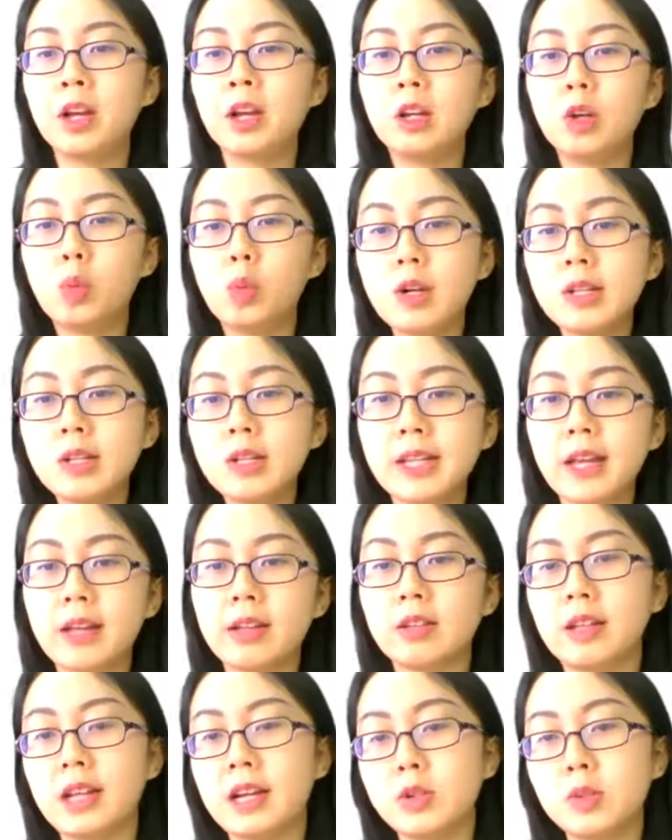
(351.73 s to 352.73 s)
Awards and
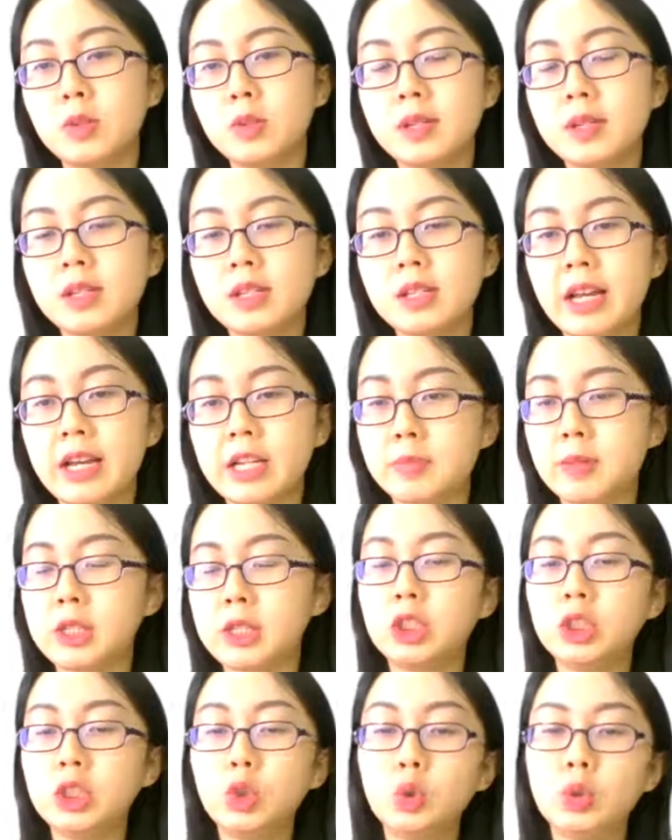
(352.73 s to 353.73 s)
announcements,
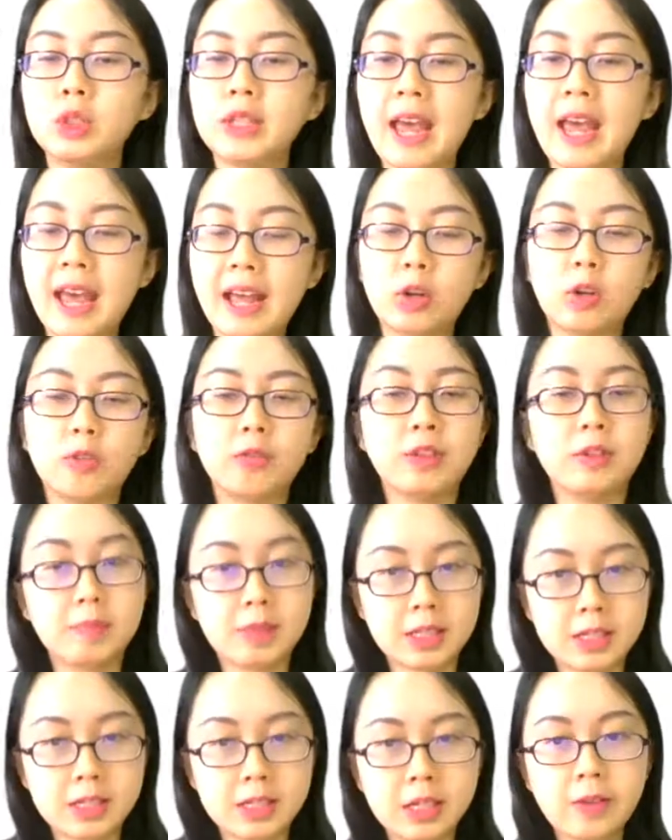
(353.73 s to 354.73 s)
especially to the end of the
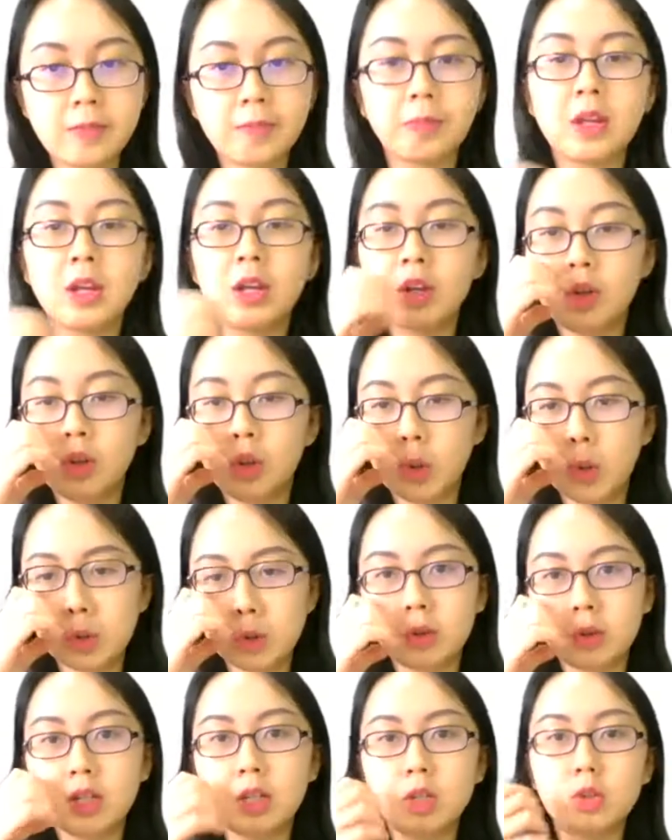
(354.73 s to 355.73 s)
meeting, you
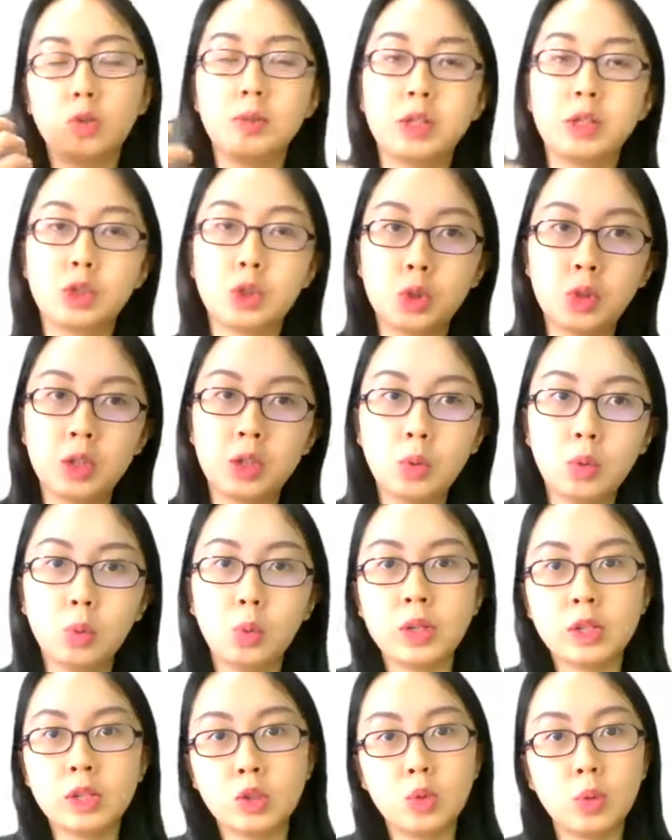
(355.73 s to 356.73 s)
also need to be sure
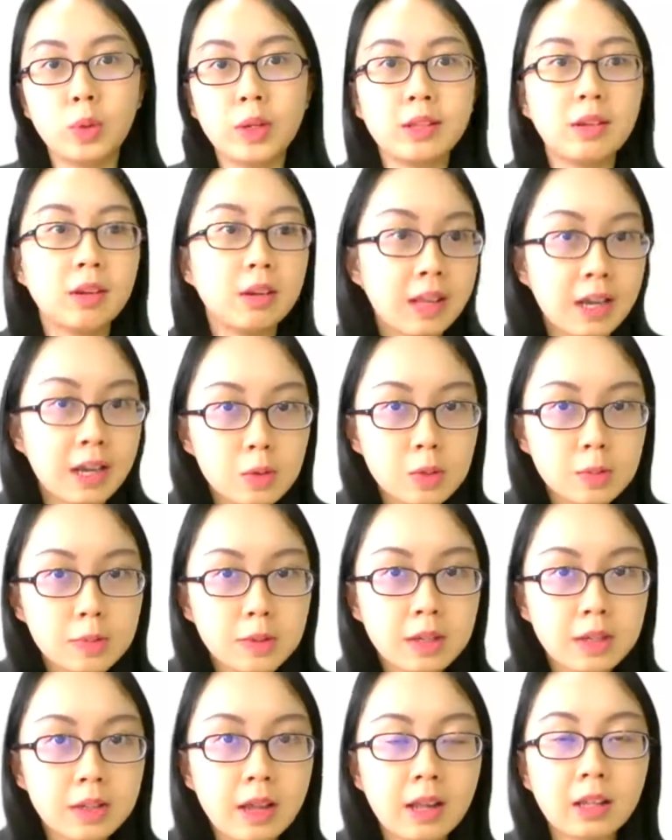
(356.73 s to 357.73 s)
who is doing the
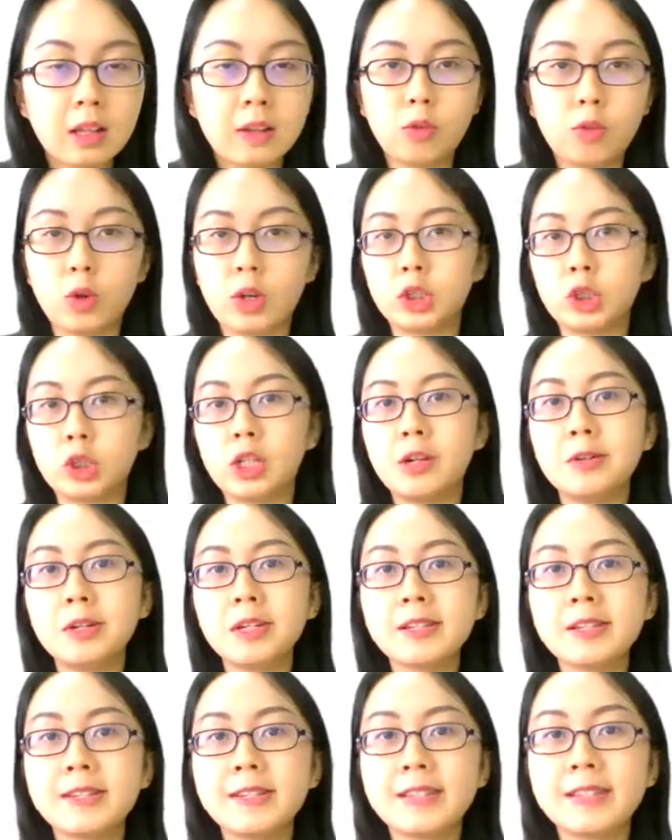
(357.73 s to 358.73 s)
announcement, and if you are
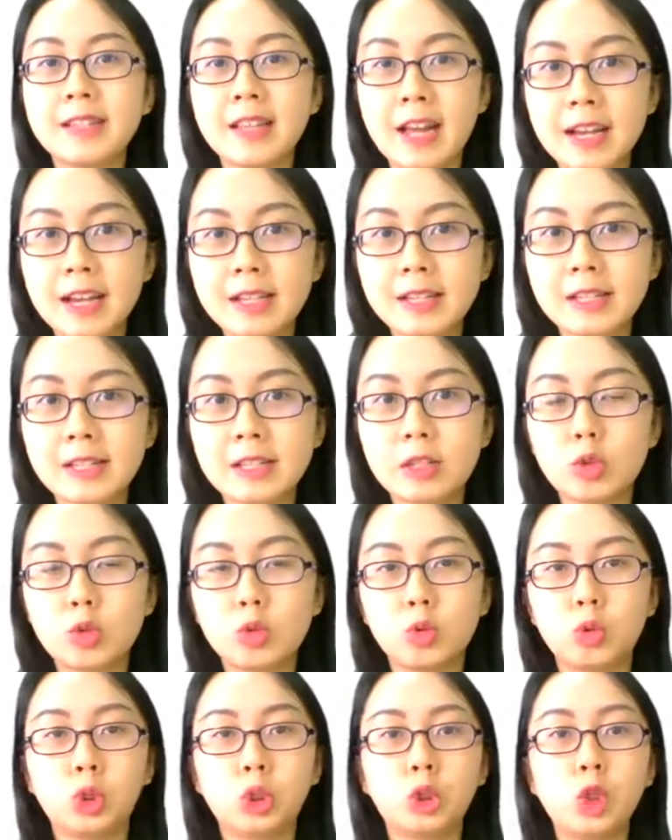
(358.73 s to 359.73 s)
sharing slides
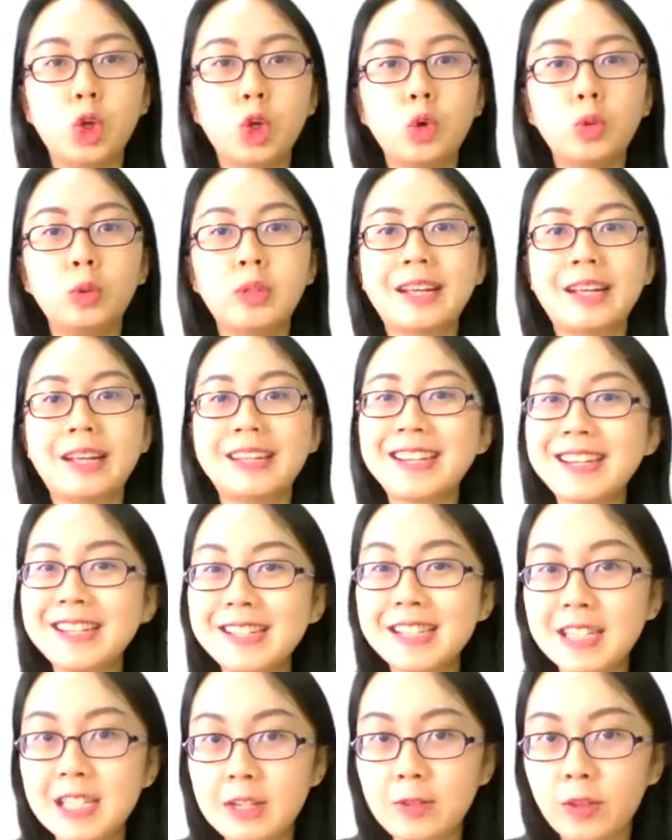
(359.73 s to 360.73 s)
to show that
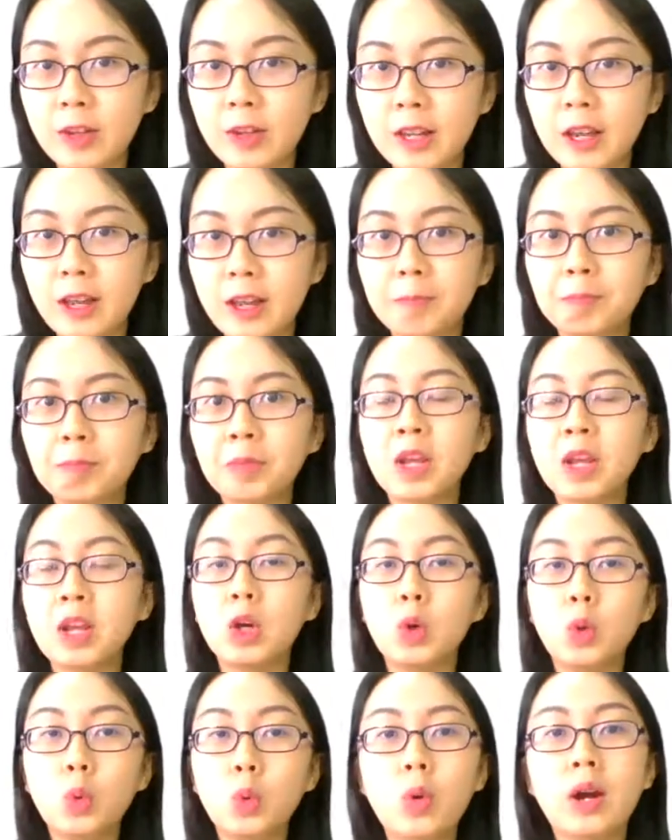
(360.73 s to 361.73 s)
e-certificate,
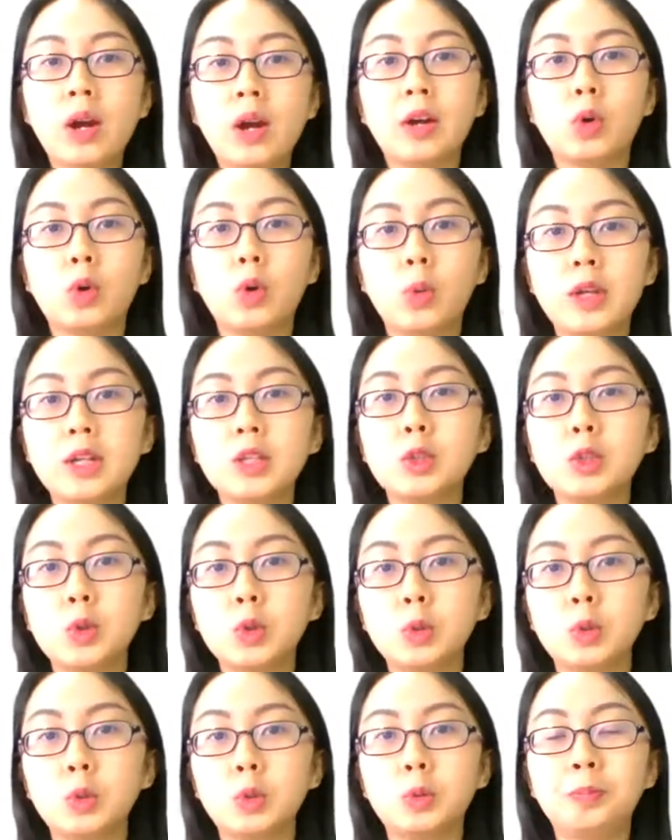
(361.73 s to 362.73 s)
who are going
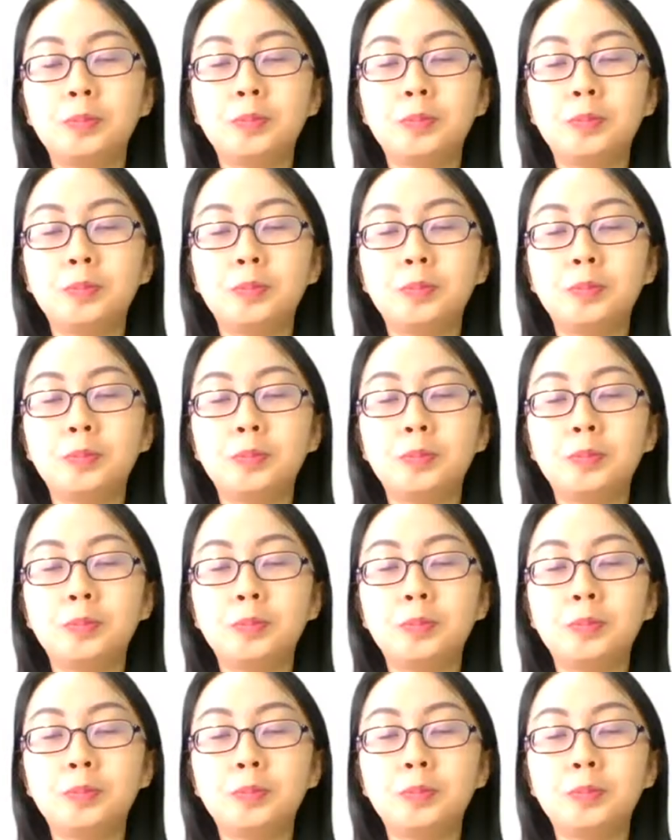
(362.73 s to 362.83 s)
to